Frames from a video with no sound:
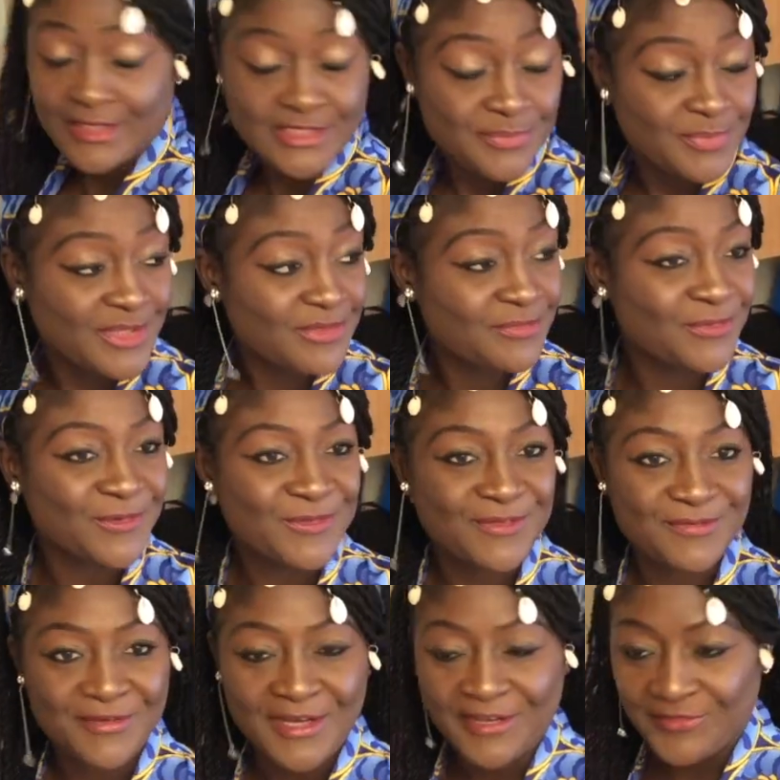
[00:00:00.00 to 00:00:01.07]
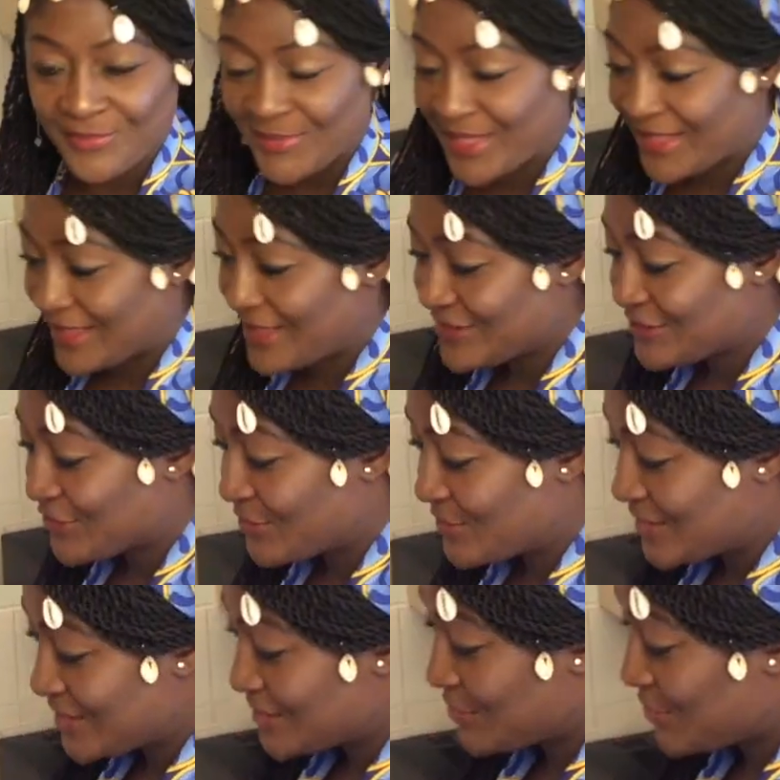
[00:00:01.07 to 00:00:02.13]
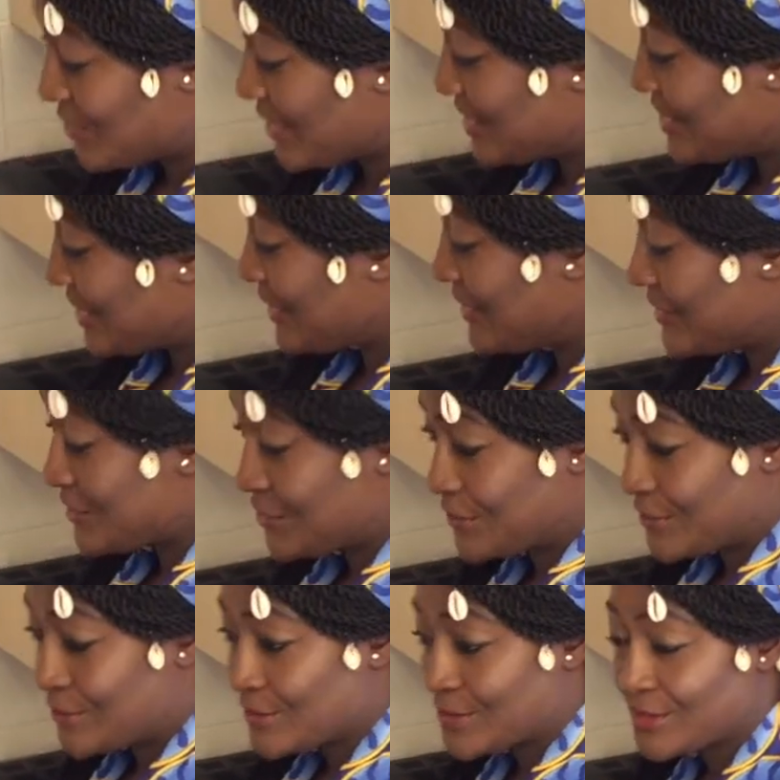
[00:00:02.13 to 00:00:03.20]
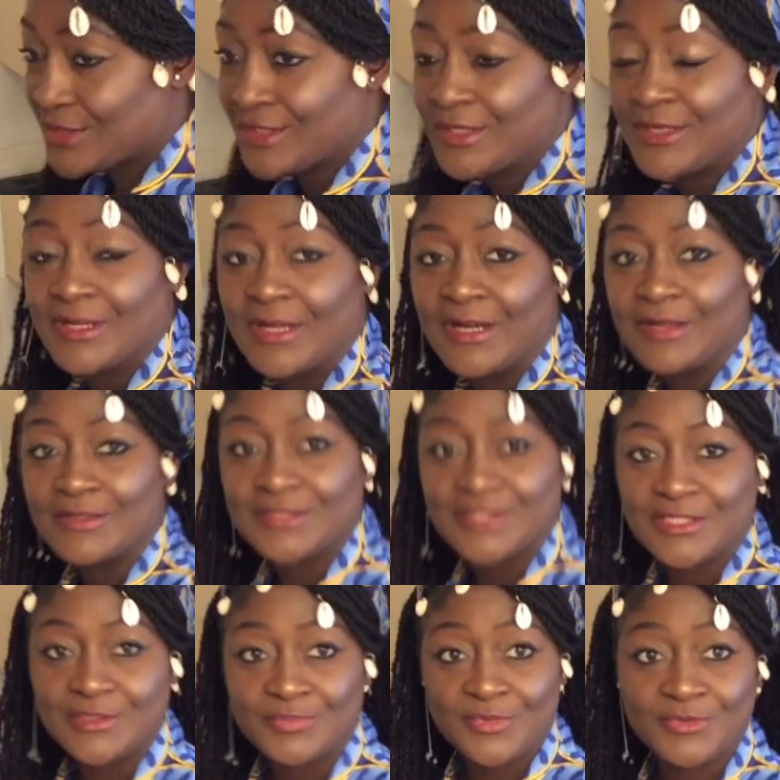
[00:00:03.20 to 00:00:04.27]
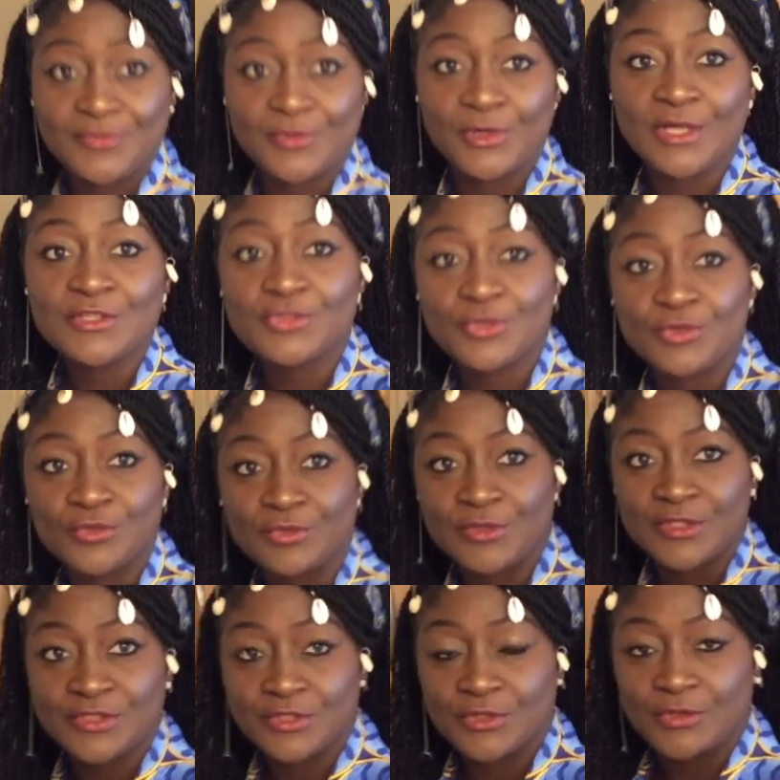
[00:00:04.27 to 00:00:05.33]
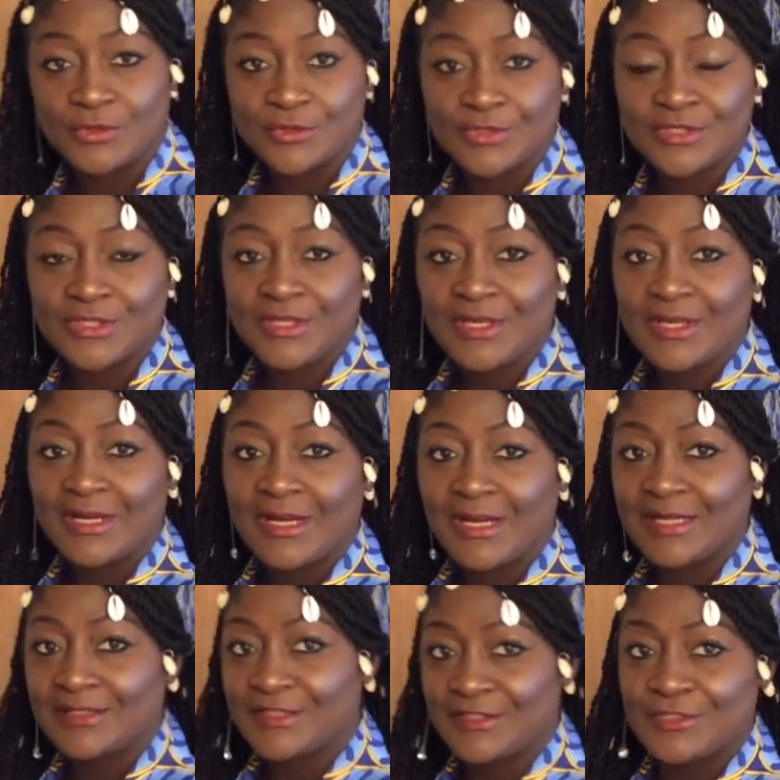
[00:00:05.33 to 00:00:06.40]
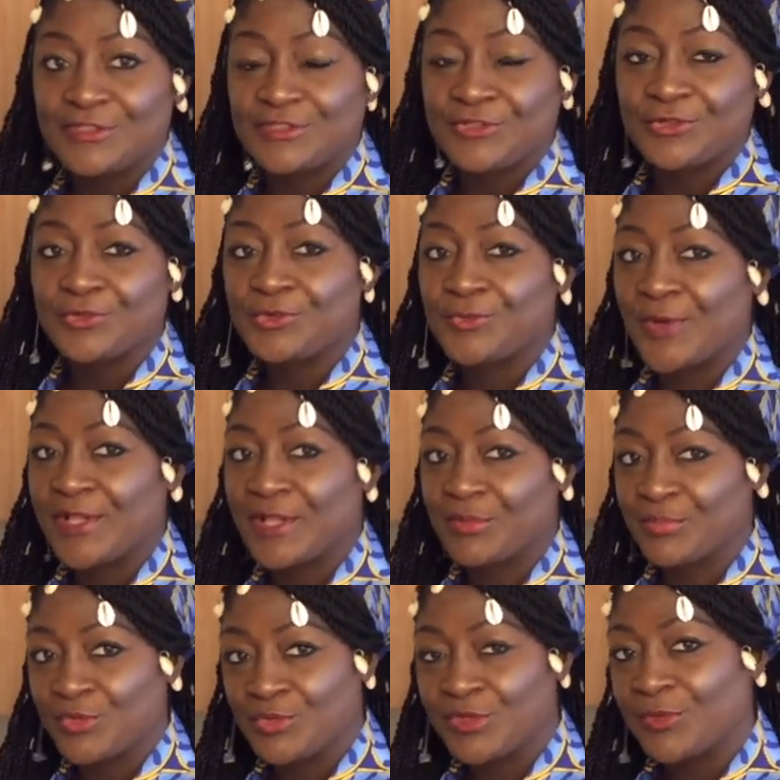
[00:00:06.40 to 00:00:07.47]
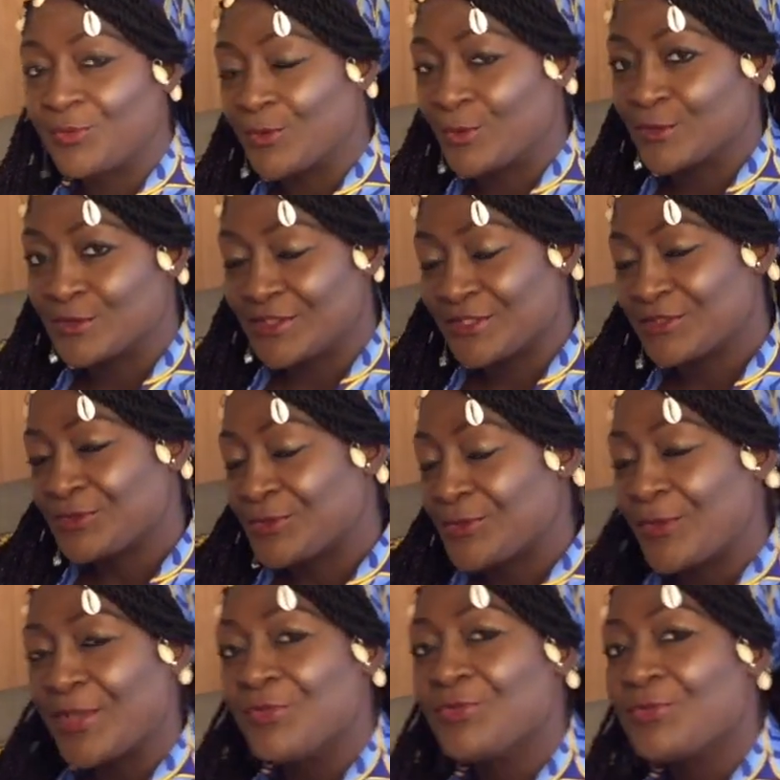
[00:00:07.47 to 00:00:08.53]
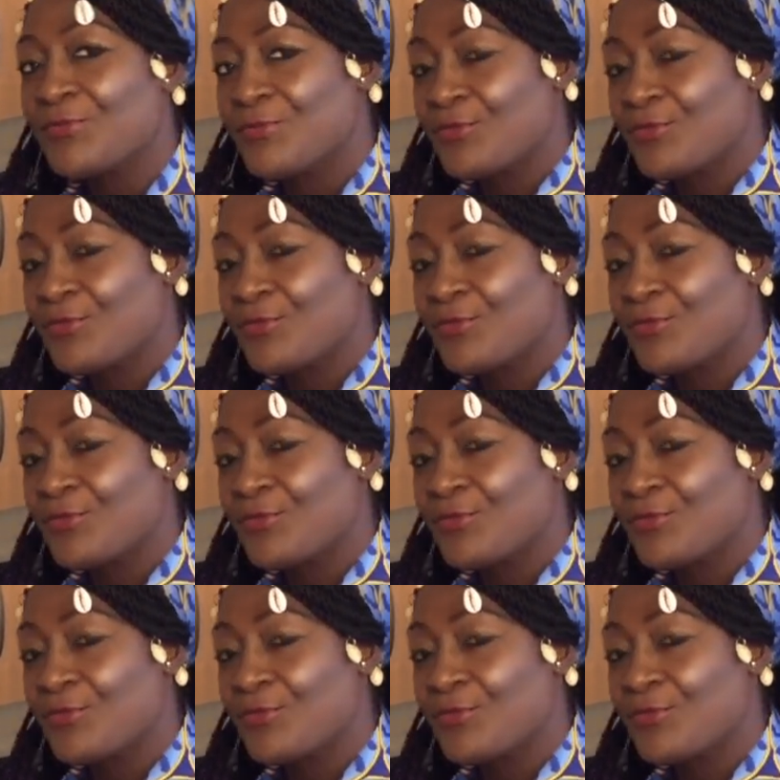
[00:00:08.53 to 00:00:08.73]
it's been 45 minutes, so we're just gonna check our sauce. Just before I show you the sauce, I didn't show you when I put the water. So when you